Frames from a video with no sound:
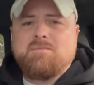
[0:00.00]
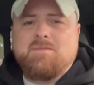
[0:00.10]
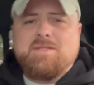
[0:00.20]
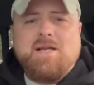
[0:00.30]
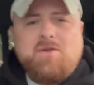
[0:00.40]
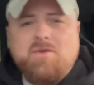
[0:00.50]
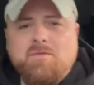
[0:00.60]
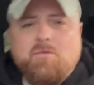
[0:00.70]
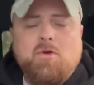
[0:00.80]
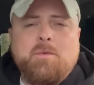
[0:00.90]
Is that good
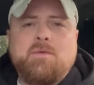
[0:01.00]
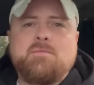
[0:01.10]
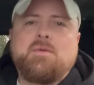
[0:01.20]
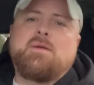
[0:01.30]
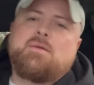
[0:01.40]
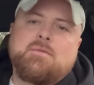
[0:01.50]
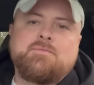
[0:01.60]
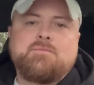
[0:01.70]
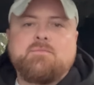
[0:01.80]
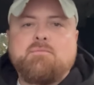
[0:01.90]
enough,
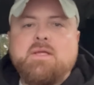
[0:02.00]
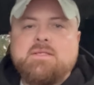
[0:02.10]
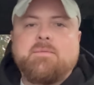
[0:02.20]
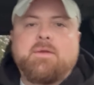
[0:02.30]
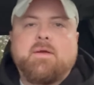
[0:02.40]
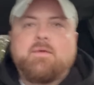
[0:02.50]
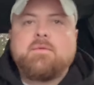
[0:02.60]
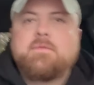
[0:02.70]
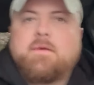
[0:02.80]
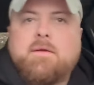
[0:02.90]
Roman? Please let me know.
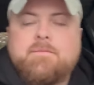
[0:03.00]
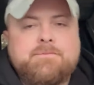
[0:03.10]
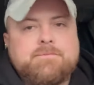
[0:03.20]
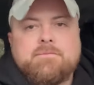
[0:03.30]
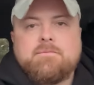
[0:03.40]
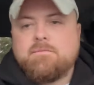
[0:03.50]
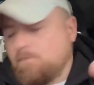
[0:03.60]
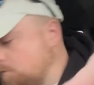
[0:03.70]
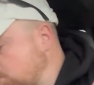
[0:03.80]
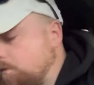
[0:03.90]

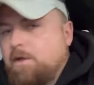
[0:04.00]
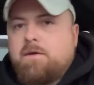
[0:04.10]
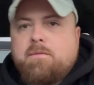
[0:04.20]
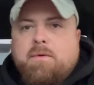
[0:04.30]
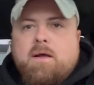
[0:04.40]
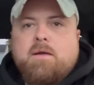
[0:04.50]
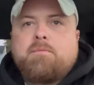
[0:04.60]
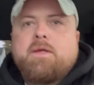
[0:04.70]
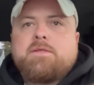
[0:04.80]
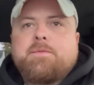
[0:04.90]
I'm not really good at product
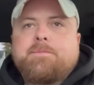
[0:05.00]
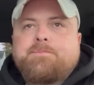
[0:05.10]
placement.